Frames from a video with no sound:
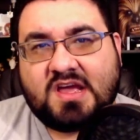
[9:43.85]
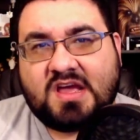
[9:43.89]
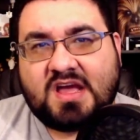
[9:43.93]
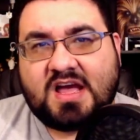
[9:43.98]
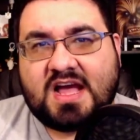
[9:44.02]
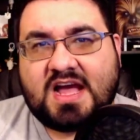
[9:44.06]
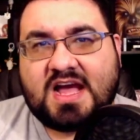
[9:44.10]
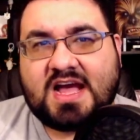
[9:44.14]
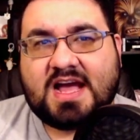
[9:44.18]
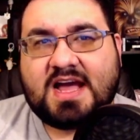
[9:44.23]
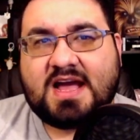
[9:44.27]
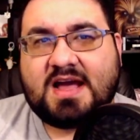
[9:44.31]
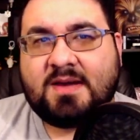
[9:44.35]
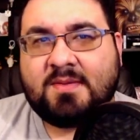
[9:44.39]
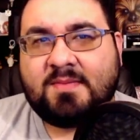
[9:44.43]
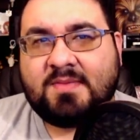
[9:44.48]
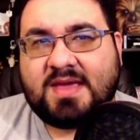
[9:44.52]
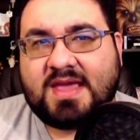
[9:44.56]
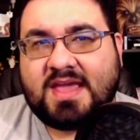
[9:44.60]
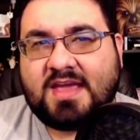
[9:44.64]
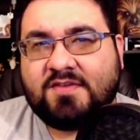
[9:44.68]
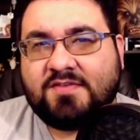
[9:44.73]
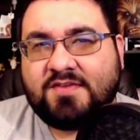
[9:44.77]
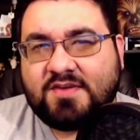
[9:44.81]

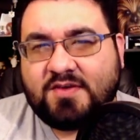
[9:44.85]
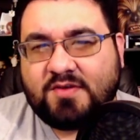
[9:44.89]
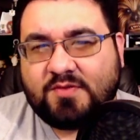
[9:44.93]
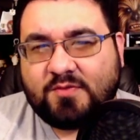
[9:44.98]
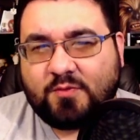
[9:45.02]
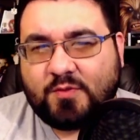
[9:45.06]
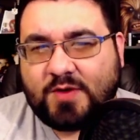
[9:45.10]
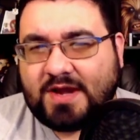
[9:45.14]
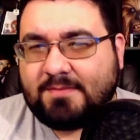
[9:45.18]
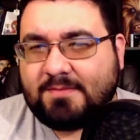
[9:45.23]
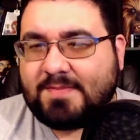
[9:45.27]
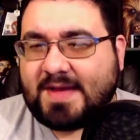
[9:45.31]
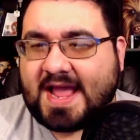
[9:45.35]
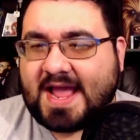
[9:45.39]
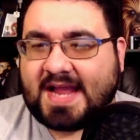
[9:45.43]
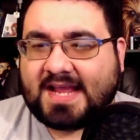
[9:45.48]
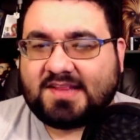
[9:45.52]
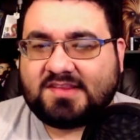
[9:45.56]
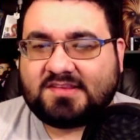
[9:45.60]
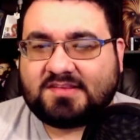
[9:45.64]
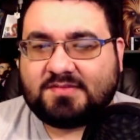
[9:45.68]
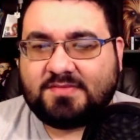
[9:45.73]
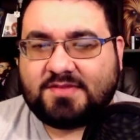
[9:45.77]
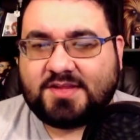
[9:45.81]
If you read back in
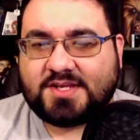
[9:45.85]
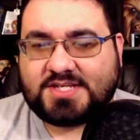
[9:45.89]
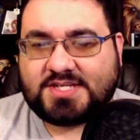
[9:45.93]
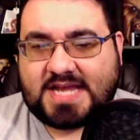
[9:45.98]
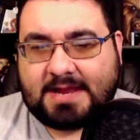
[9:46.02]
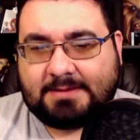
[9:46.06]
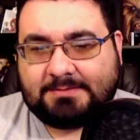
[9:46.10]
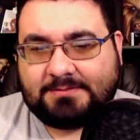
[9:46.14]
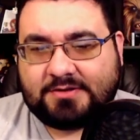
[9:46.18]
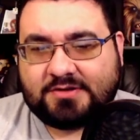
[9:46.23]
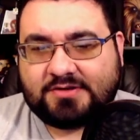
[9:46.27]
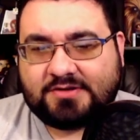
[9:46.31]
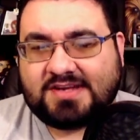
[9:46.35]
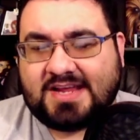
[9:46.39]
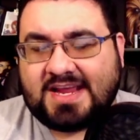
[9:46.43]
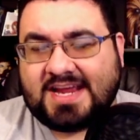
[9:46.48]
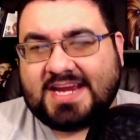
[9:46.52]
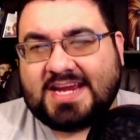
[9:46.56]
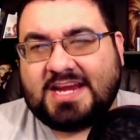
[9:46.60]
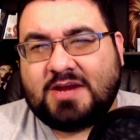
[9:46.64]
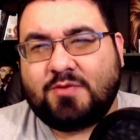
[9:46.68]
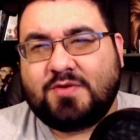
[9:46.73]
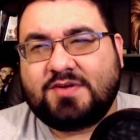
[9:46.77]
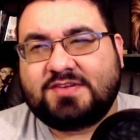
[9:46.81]
some of the chapters,
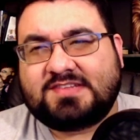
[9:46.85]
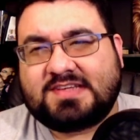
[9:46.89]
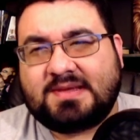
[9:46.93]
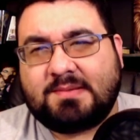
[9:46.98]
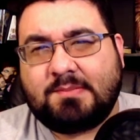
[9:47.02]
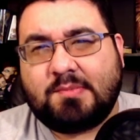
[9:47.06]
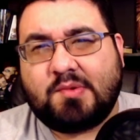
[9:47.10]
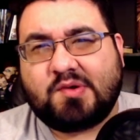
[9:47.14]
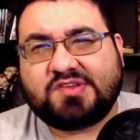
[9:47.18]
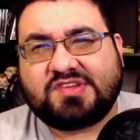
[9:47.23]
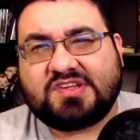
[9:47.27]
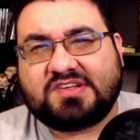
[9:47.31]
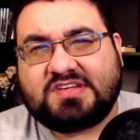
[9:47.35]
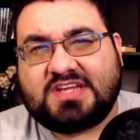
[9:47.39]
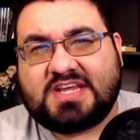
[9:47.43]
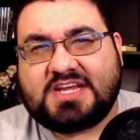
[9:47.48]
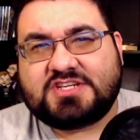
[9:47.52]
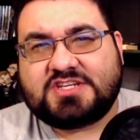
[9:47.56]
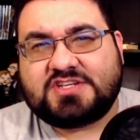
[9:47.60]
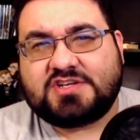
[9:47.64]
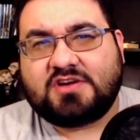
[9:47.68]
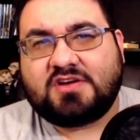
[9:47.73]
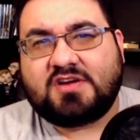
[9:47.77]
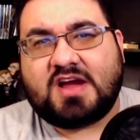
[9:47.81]
he resembles a
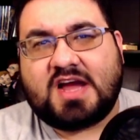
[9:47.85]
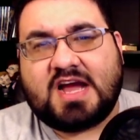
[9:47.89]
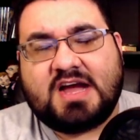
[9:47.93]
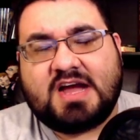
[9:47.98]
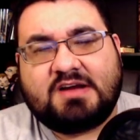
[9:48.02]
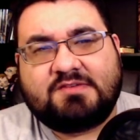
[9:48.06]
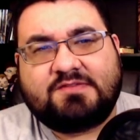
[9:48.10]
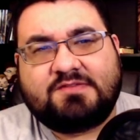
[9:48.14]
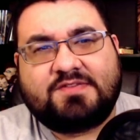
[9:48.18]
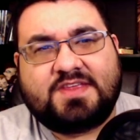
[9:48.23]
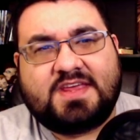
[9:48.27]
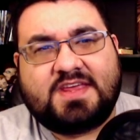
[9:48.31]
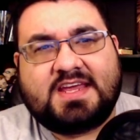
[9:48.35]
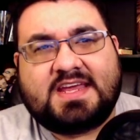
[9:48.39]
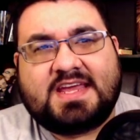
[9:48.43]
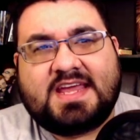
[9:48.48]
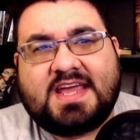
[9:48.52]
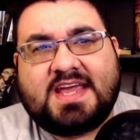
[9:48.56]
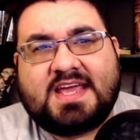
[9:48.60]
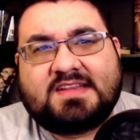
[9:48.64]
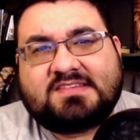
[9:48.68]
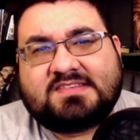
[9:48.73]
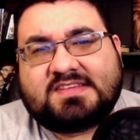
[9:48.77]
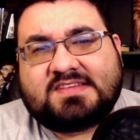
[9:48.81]
teacher of the
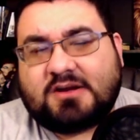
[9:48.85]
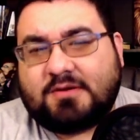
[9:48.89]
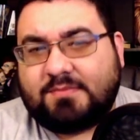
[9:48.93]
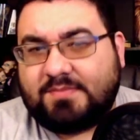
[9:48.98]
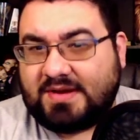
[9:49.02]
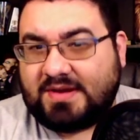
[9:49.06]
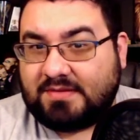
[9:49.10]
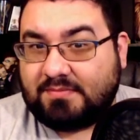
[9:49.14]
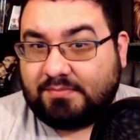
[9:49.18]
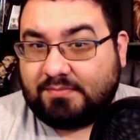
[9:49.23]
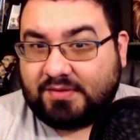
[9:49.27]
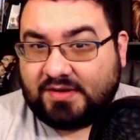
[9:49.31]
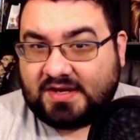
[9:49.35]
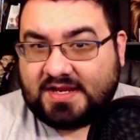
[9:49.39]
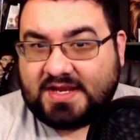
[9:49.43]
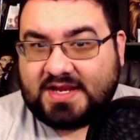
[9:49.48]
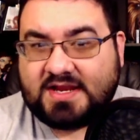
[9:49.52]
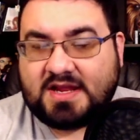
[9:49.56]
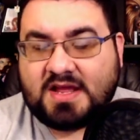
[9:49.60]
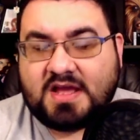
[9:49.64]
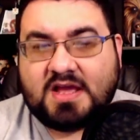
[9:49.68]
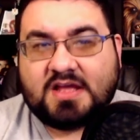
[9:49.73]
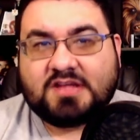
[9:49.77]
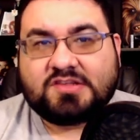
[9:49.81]
kids that are being bullied.
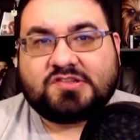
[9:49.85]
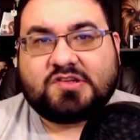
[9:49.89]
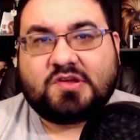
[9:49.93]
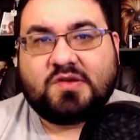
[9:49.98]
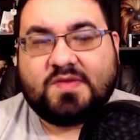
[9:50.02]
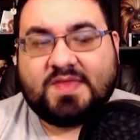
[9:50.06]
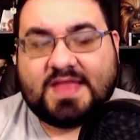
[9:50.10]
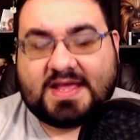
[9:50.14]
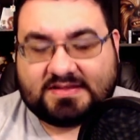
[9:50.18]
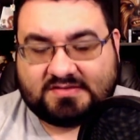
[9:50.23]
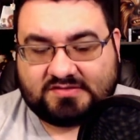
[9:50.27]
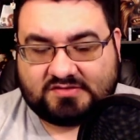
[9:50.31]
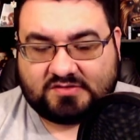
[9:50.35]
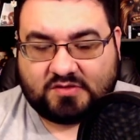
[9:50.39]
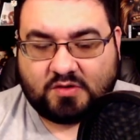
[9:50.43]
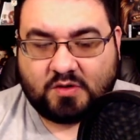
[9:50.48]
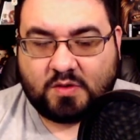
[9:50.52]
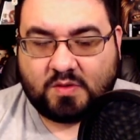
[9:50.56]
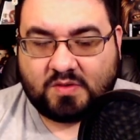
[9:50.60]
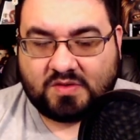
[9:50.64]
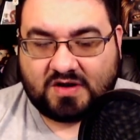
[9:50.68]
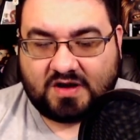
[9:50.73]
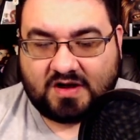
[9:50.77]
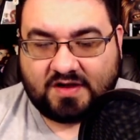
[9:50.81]
So in that school
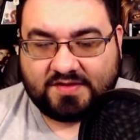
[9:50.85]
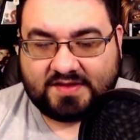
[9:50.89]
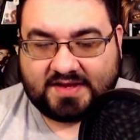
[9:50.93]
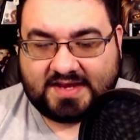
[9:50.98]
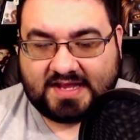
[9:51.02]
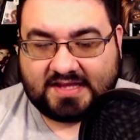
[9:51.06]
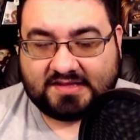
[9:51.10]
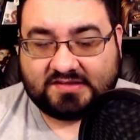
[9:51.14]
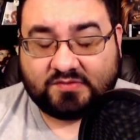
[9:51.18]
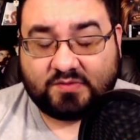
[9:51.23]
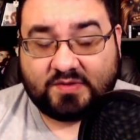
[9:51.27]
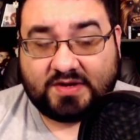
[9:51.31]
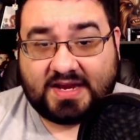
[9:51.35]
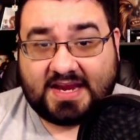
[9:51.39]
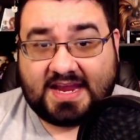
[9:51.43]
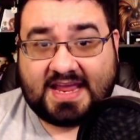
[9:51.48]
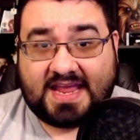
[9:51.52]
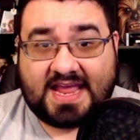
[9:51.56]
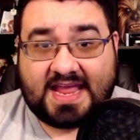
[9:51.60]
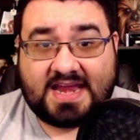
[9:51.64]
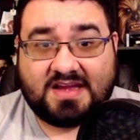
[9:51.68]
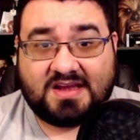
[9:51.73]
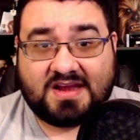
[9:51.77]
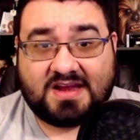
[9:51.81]
where all the kids
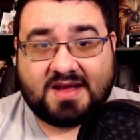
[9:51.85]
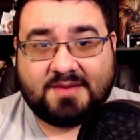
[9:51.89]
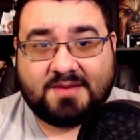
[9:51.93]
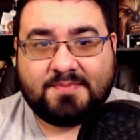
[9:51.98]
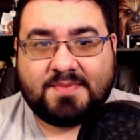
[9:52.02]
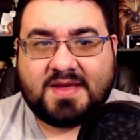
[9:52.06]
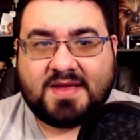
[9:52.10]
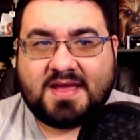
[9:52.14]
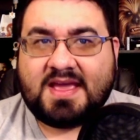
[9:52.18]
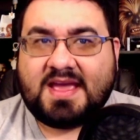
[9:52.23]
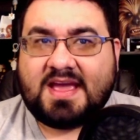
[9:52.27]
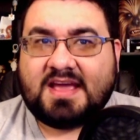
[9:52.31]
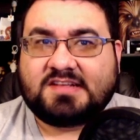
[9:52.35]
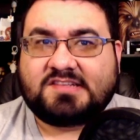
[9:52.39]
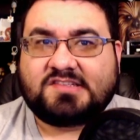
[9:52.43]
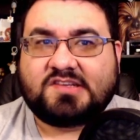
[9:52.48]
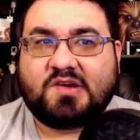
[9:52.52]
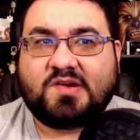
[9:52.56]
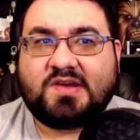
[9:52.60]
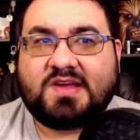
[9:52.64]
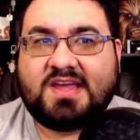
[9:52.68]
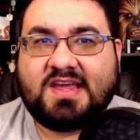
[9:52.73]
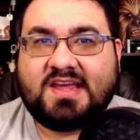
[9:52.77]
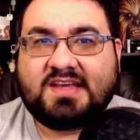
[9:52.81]
end up, so
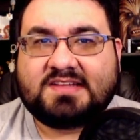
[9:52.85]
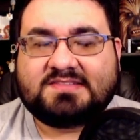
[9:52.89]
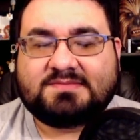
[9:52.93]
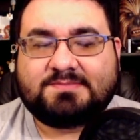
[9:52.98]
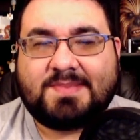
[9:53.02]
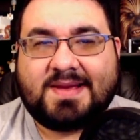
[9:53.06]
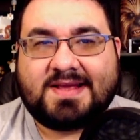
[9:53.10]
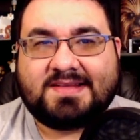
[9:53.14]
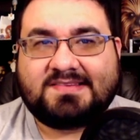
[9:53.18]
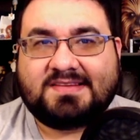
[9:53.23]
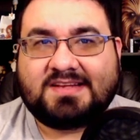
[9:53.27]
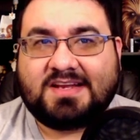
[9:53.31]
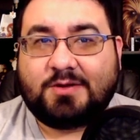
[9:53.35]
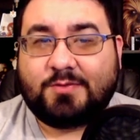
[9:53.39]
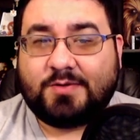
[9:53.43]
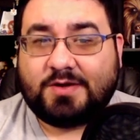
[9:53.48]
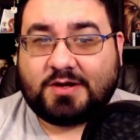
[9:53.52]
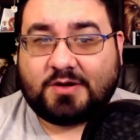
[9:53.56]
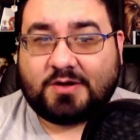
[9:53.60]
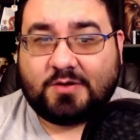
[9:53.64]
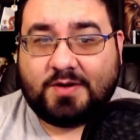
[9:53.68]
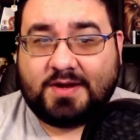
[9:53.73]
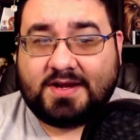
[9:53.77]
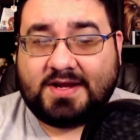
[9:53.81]
he basically
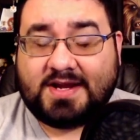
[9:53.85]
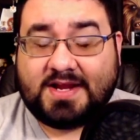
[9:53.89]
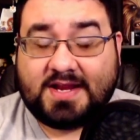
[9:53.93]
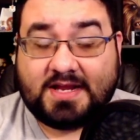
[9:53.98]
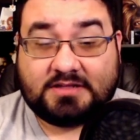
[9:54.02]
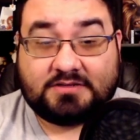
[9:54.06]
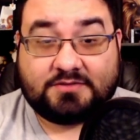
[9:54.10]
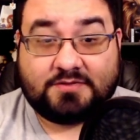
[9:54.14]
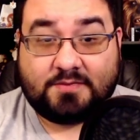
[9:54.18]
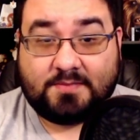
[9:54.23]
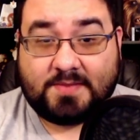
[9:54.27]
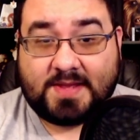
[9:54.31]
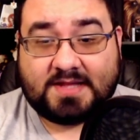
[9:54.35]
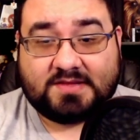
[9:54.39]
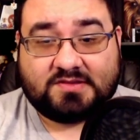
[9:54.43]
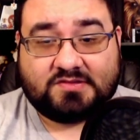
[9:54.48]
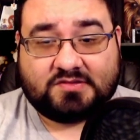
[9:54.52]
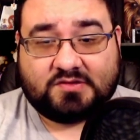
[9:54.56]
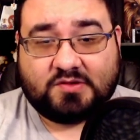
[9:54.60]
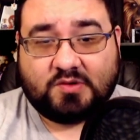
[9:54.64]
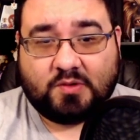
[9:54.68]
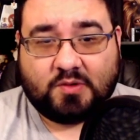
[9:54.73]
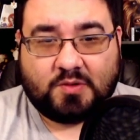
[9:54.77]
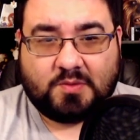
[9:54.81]
recruiting kids from that
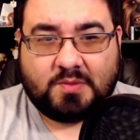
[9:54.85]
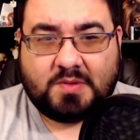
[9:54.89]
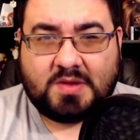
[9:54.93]
school.